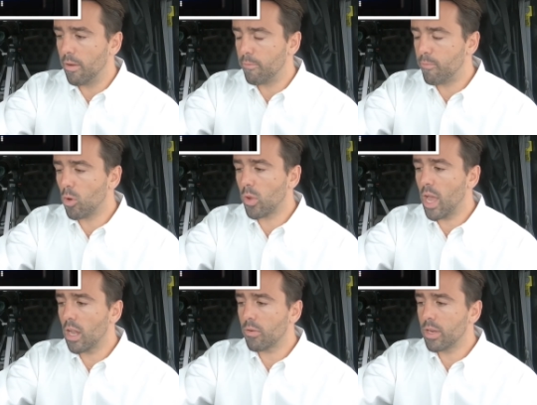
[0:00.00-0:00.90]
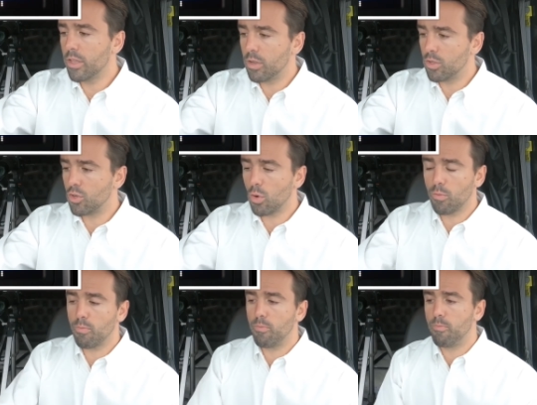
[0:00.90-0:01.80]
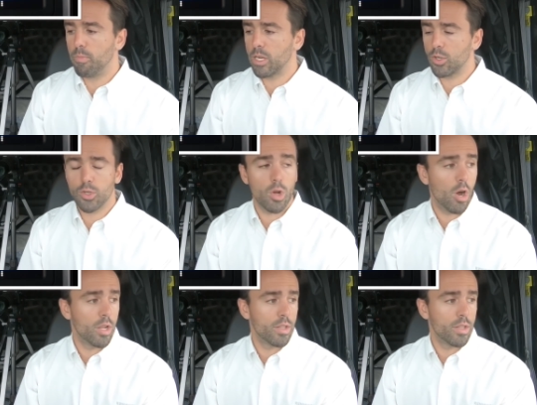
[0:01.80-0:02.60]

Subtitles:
photo gallery. You can store pictures on